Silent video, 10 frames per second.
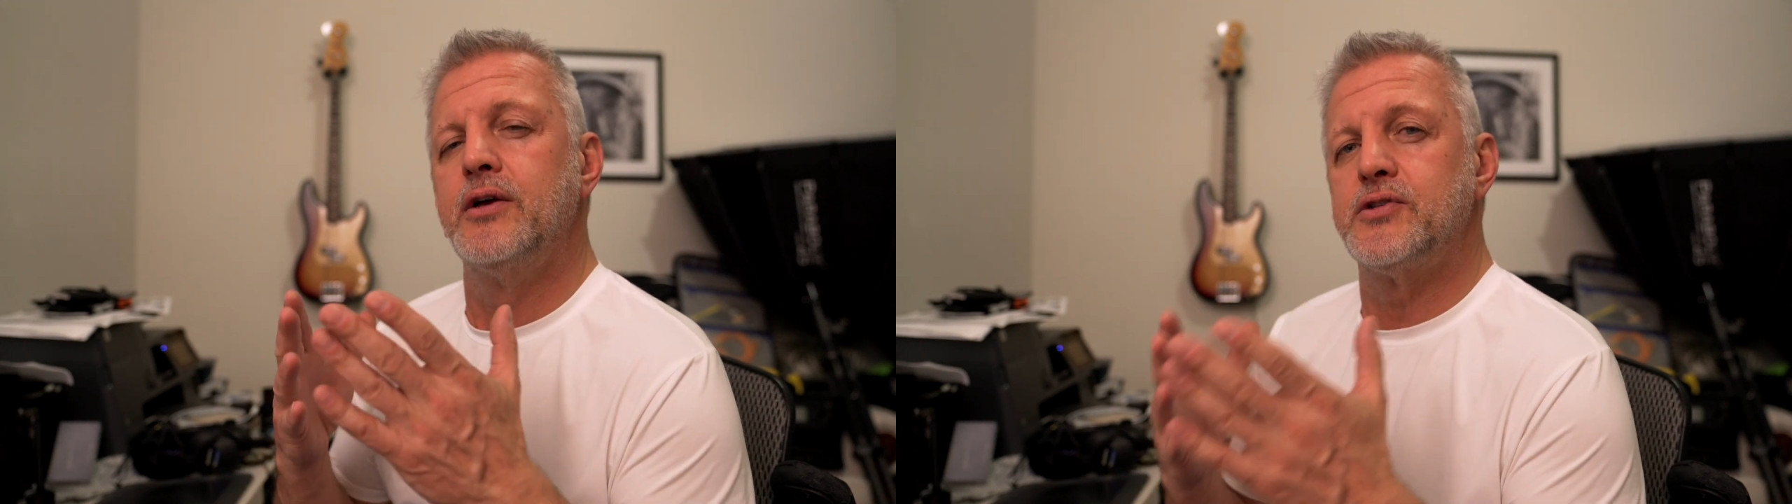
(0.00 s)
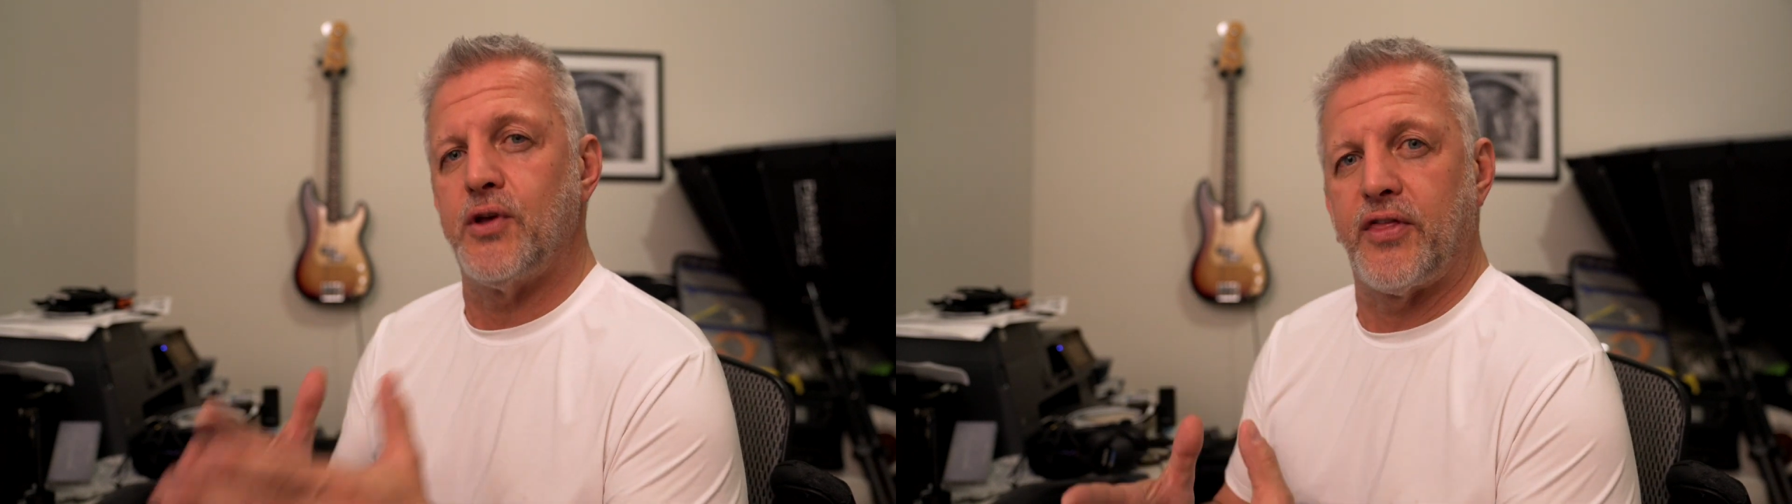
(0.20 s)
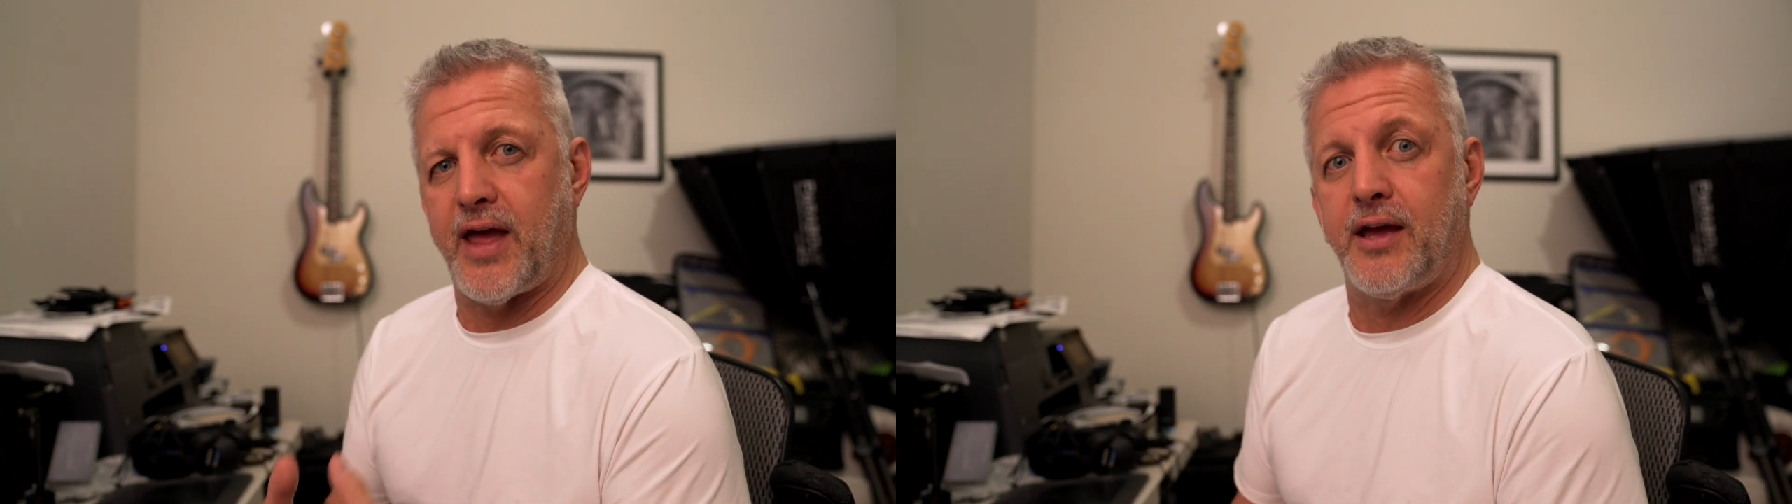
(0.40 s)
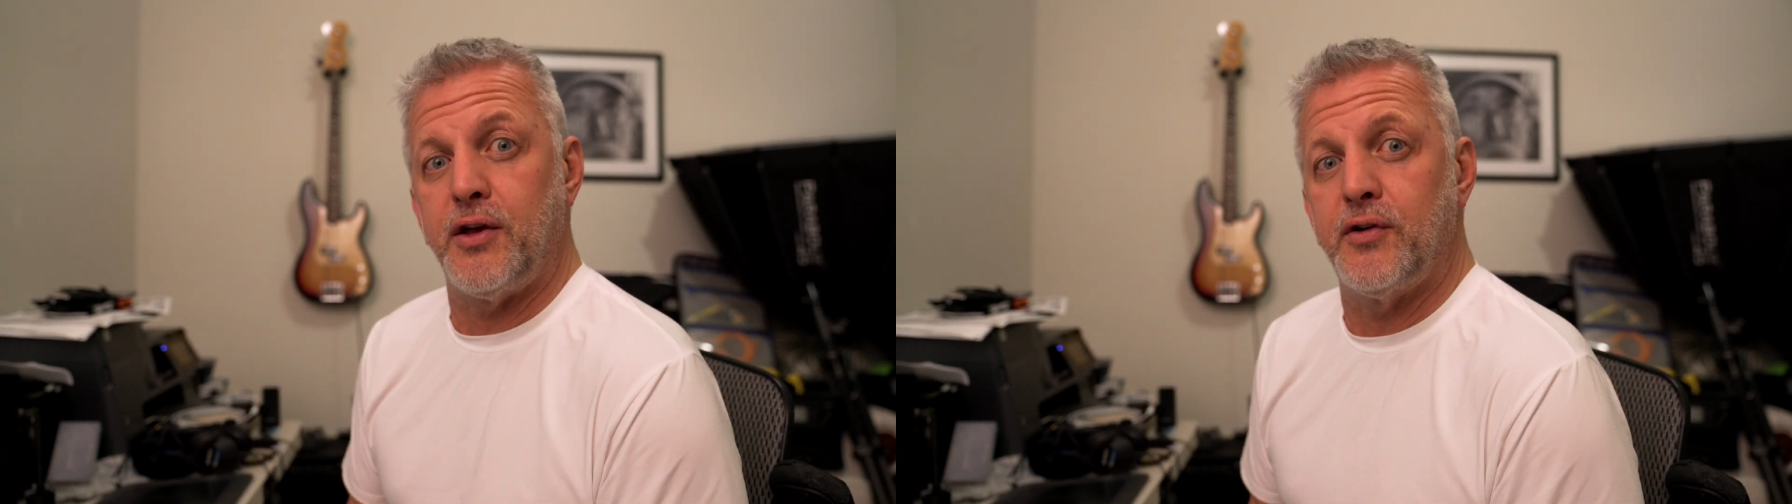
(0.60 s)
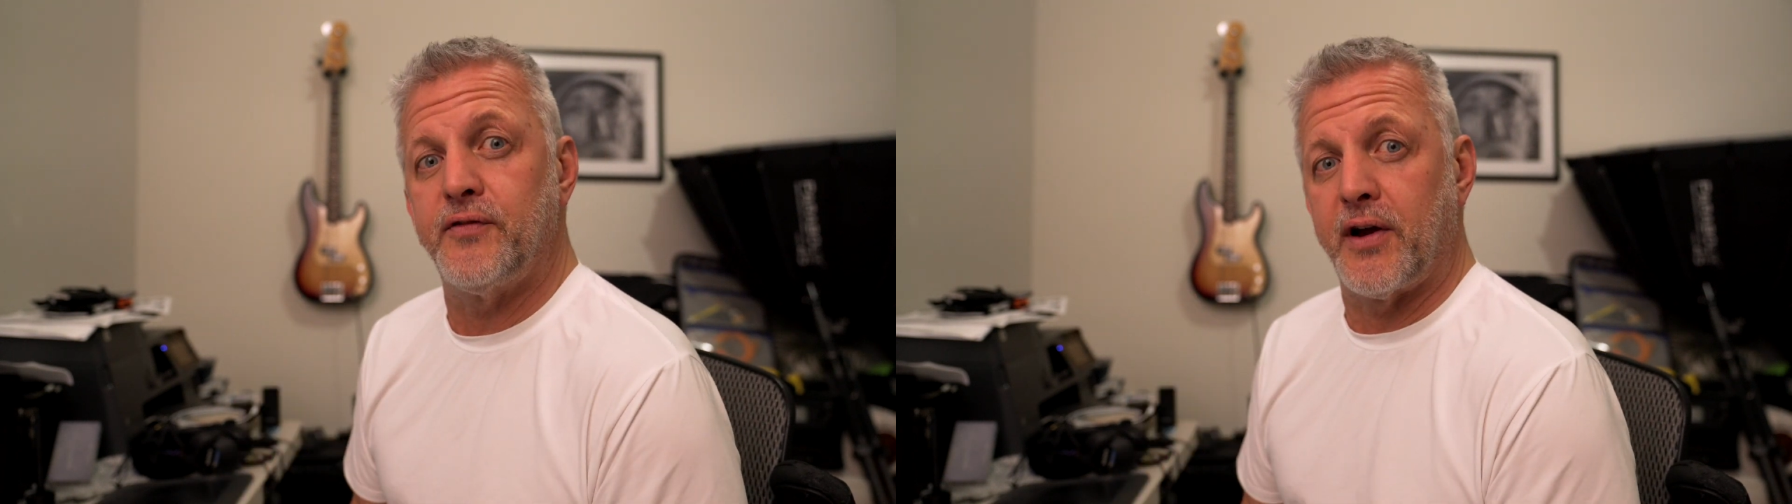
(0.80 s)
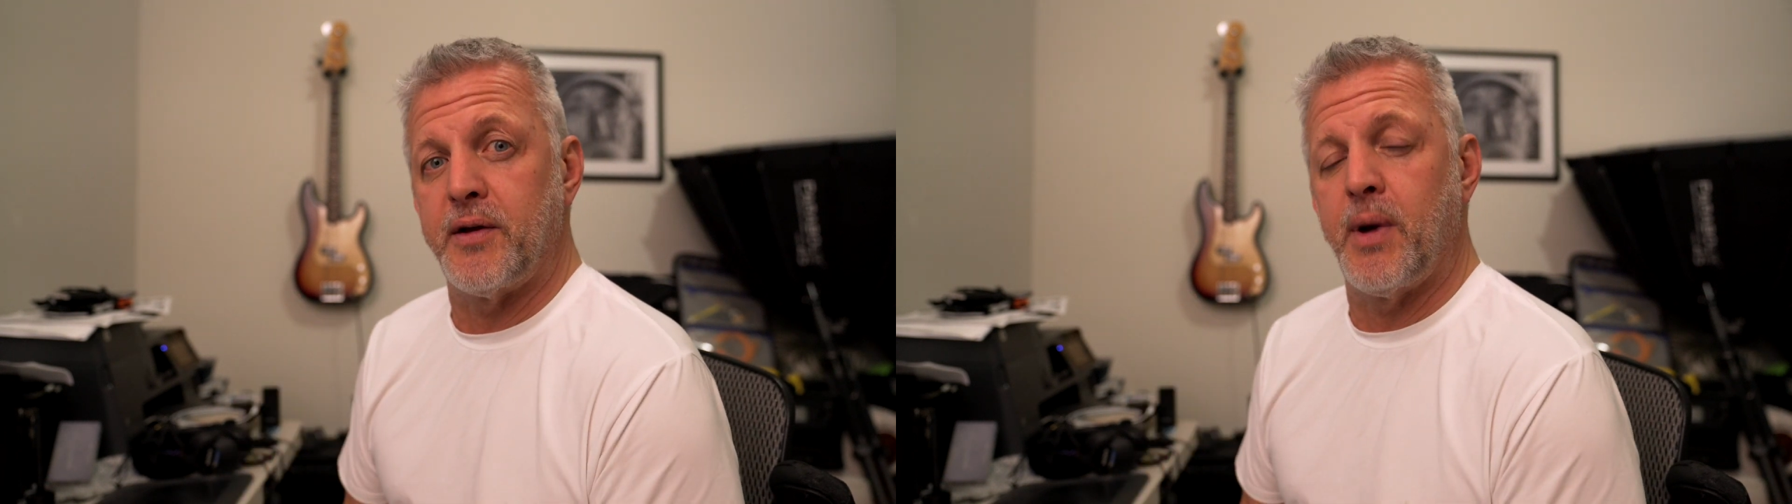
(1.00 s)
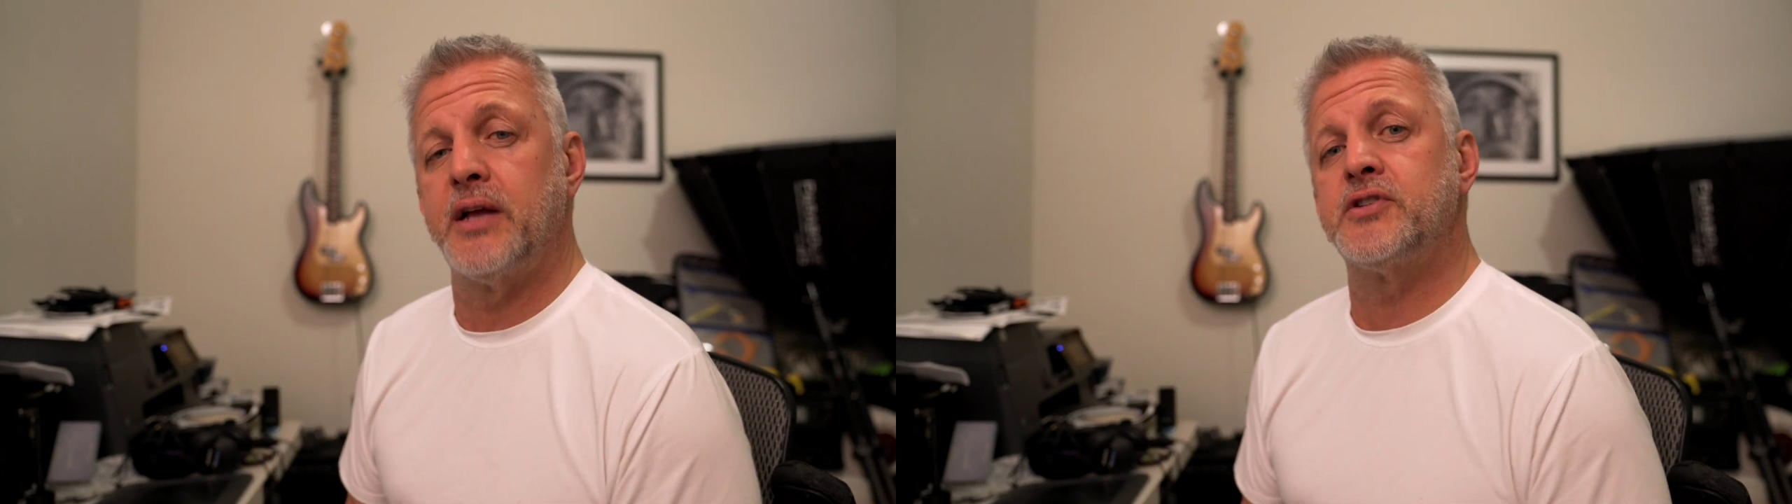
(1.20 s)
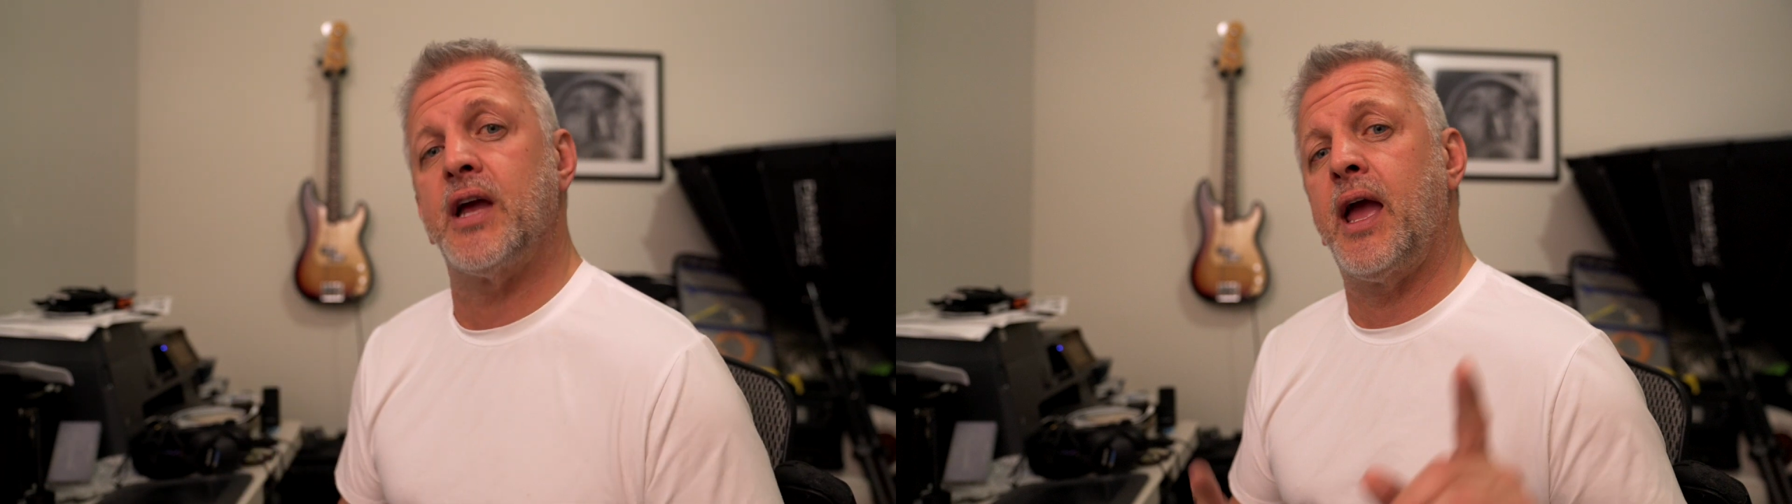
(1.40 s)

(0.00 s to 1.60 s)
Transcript: so thank you very much.